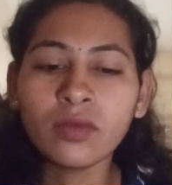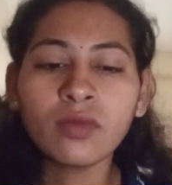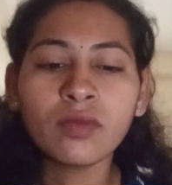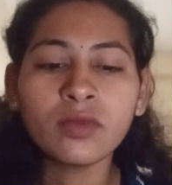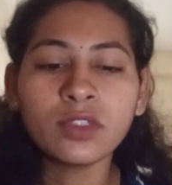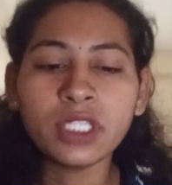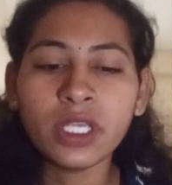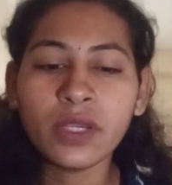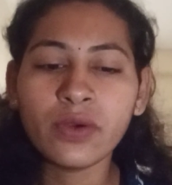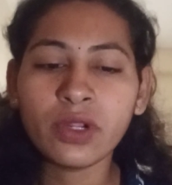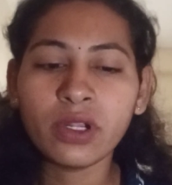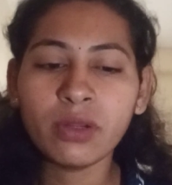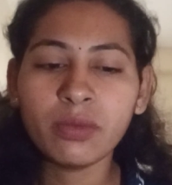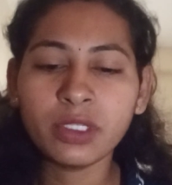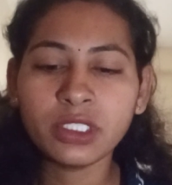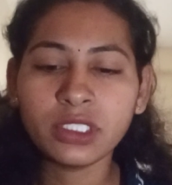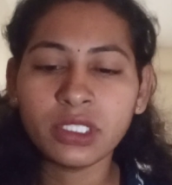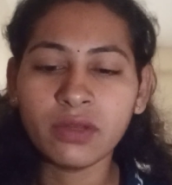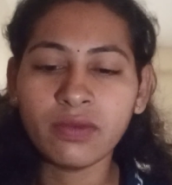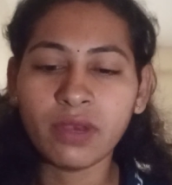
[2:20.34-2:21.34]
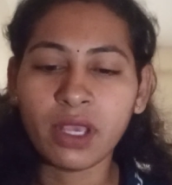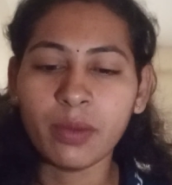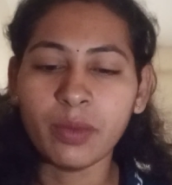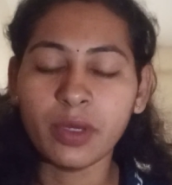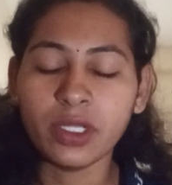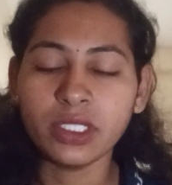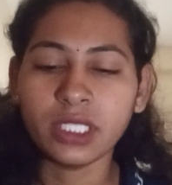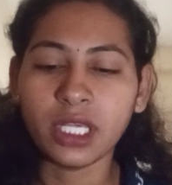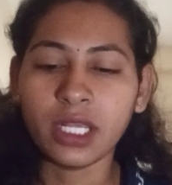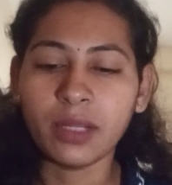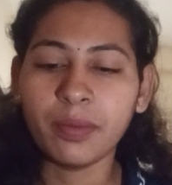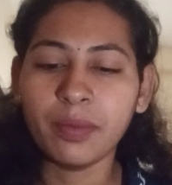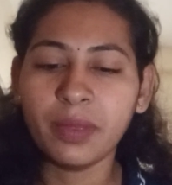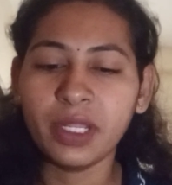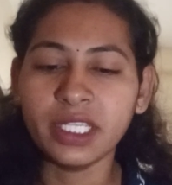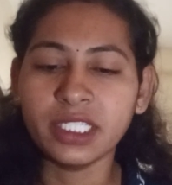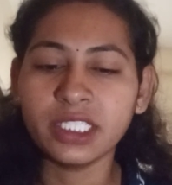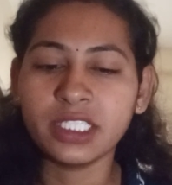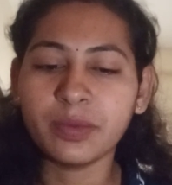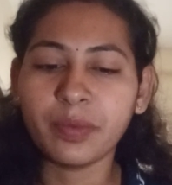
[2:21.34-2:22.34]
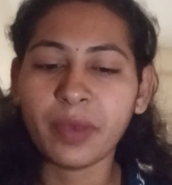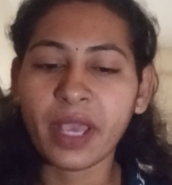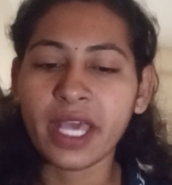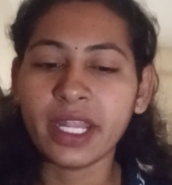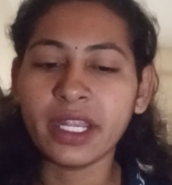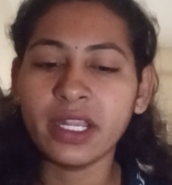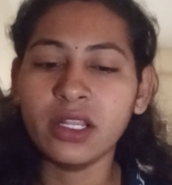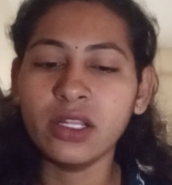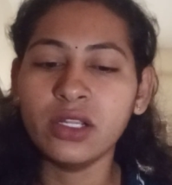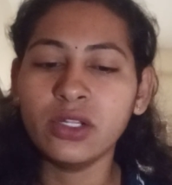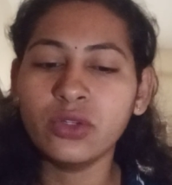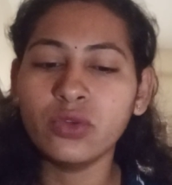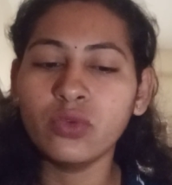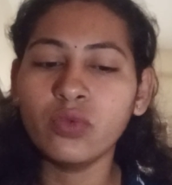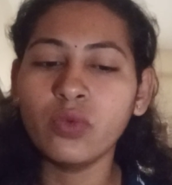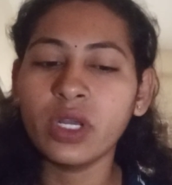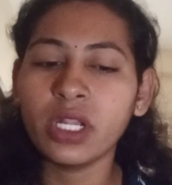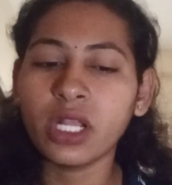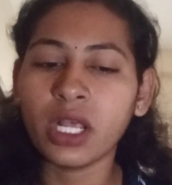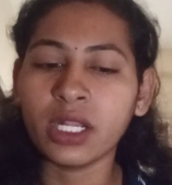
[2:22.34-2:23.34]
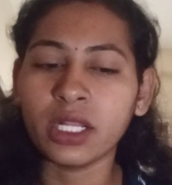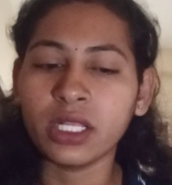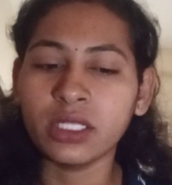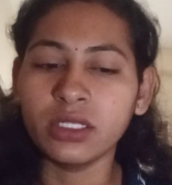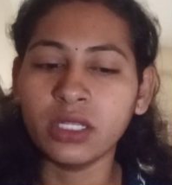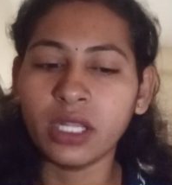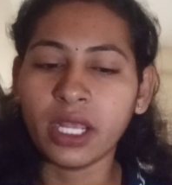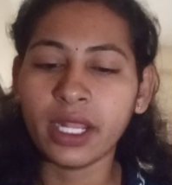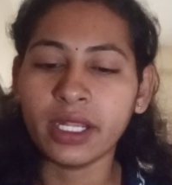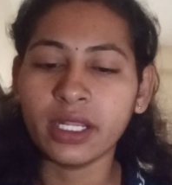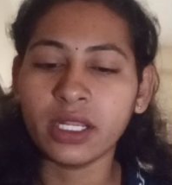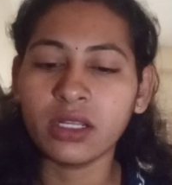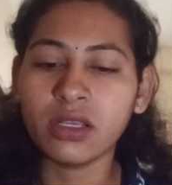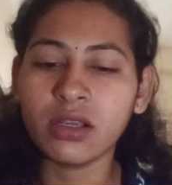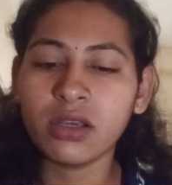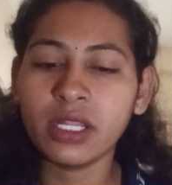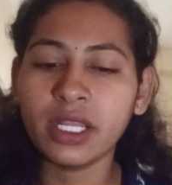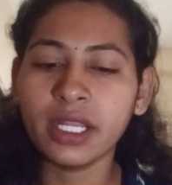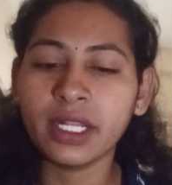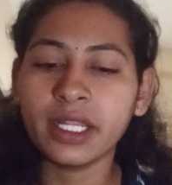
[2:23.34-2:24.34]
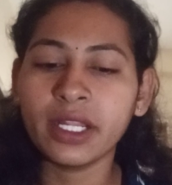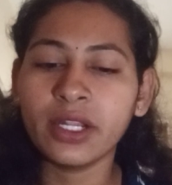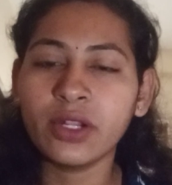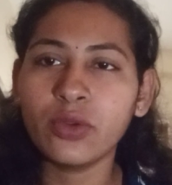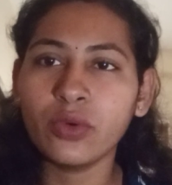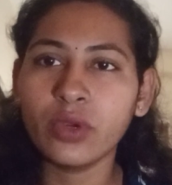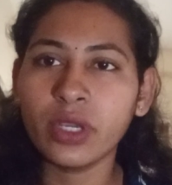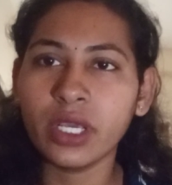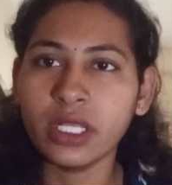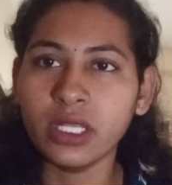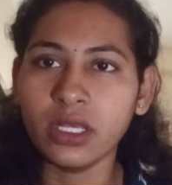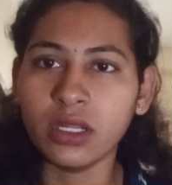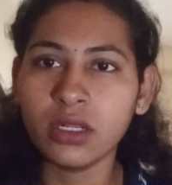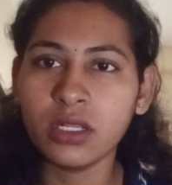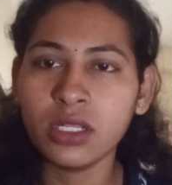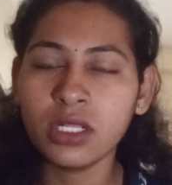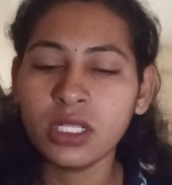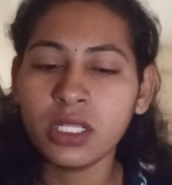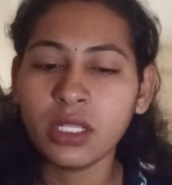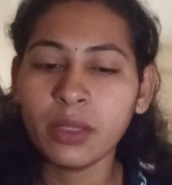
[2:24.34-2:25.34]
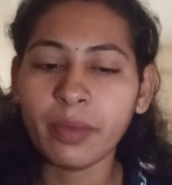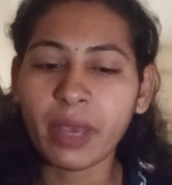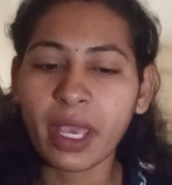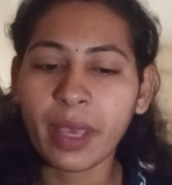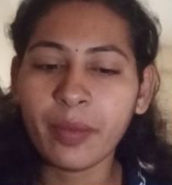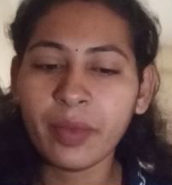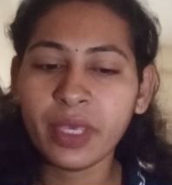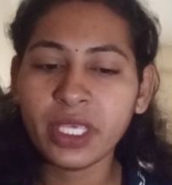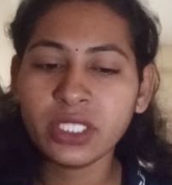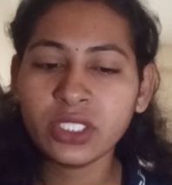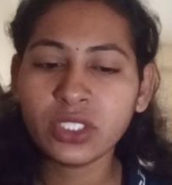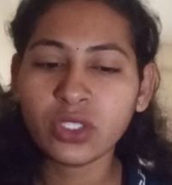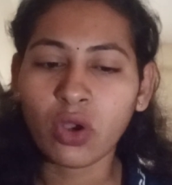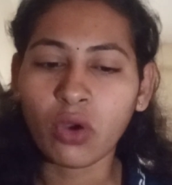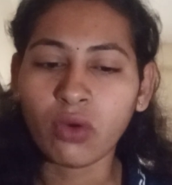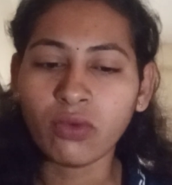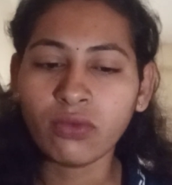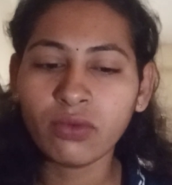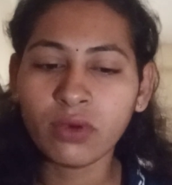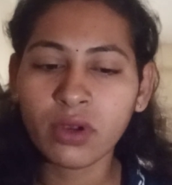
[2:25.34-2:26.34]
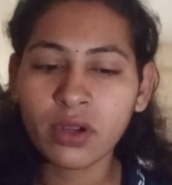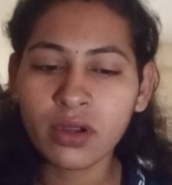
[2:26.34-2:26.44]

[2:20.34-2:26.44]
Several muscle fibers are placed parallel to one another and are connected together by means of